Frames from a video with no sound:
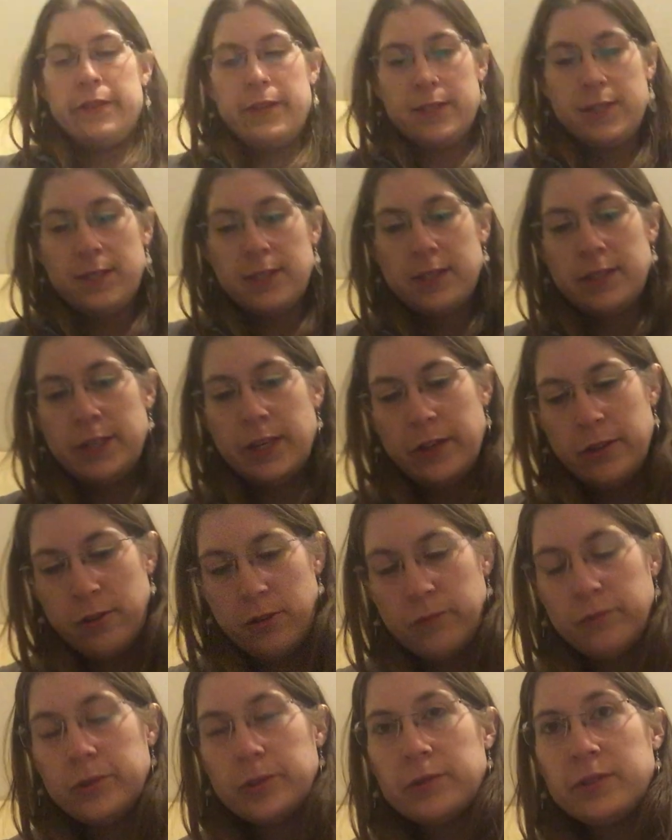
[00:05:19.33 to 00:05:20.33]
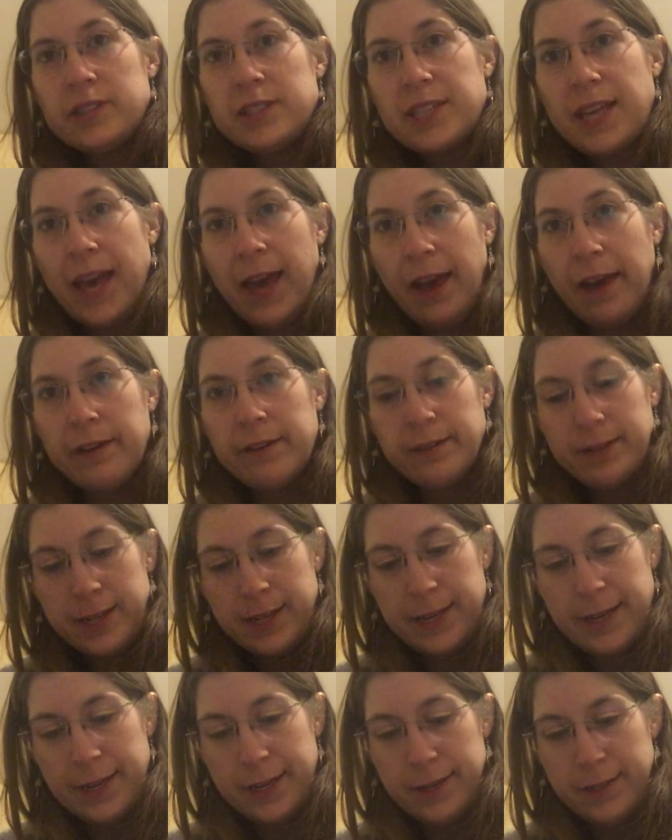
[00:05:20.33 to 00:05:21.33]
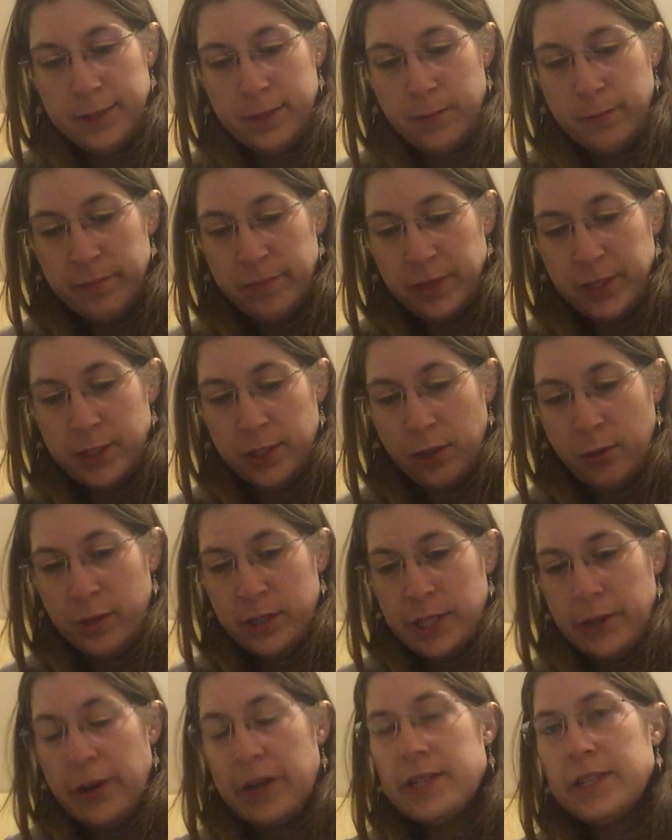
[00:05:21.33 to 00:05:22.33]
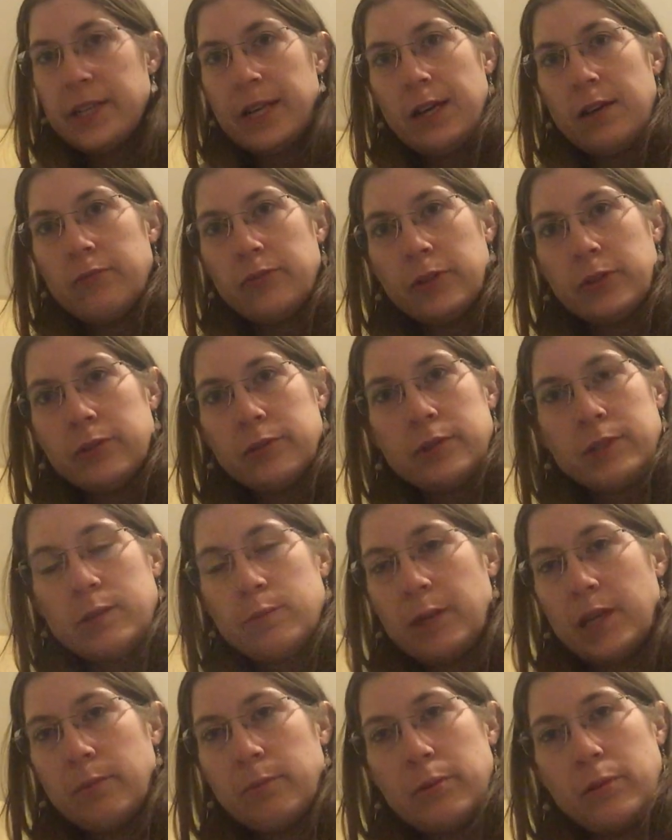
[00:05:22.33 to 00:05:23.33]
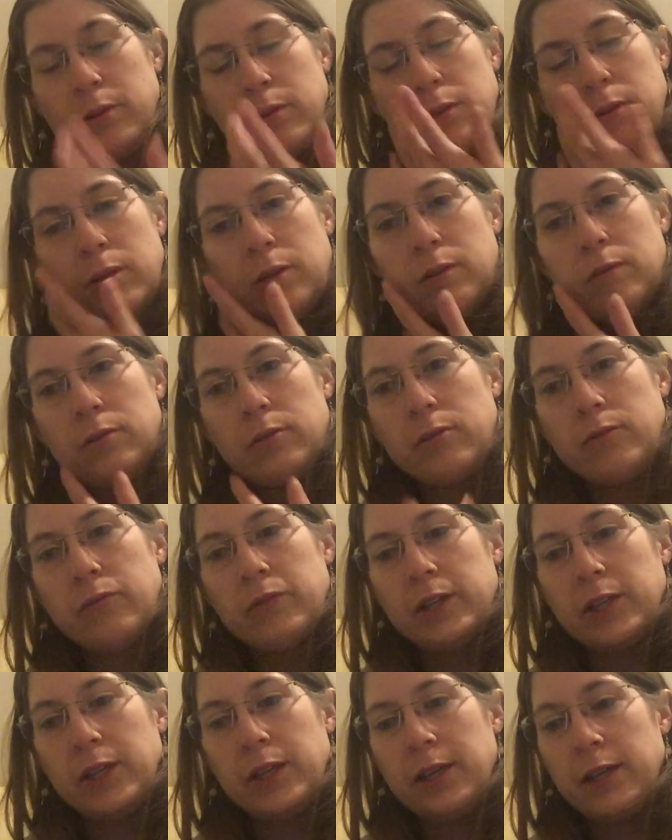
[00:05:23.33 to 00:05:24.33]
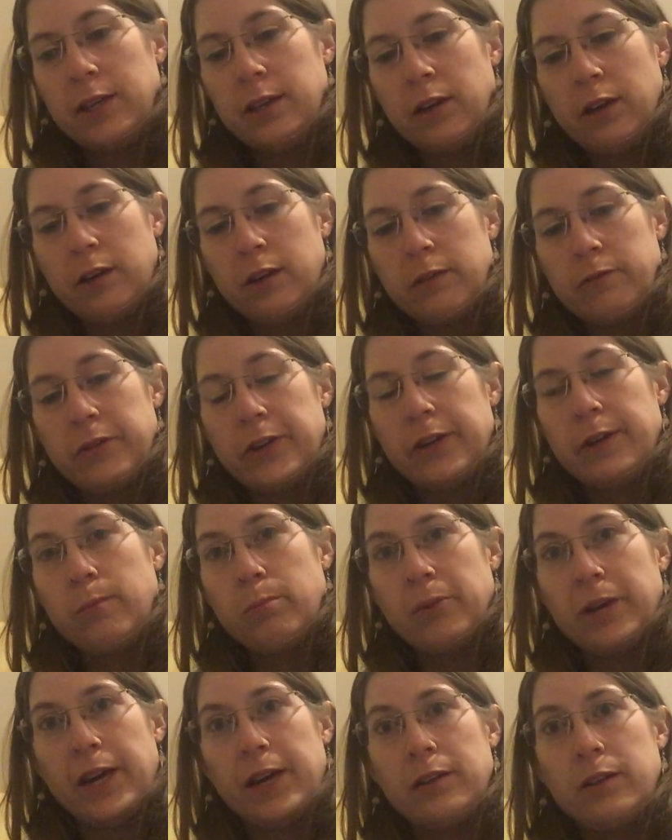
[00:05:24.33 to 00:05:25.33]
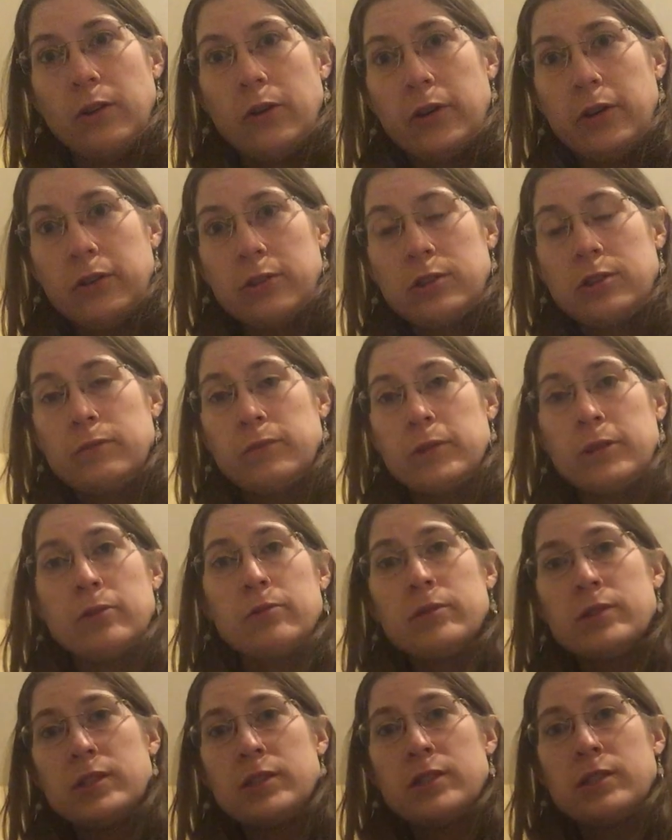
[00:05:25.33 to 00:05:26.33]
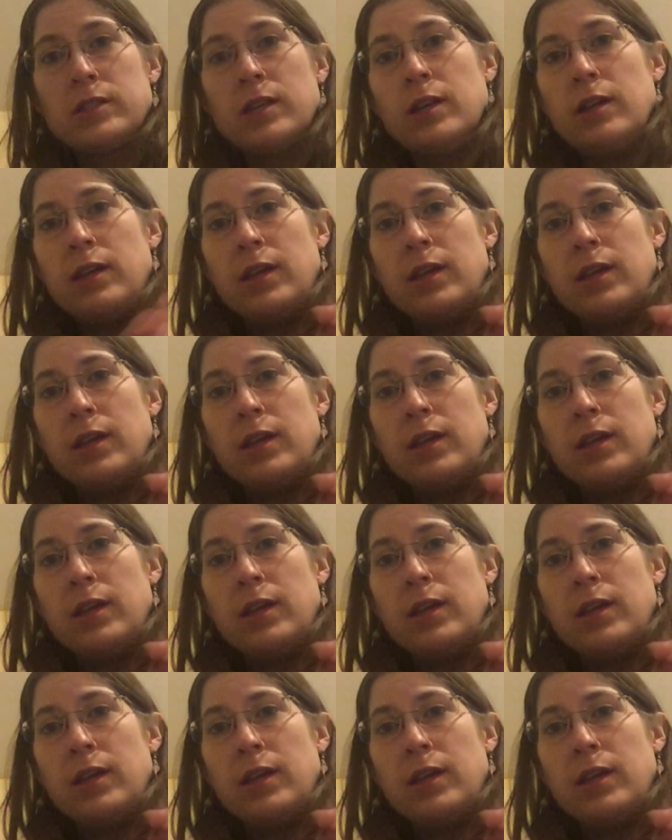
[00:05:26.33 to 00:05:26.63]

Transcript: This is another Roots Canada item. It's always great to get Roots. People really are very brand loyal to Roots.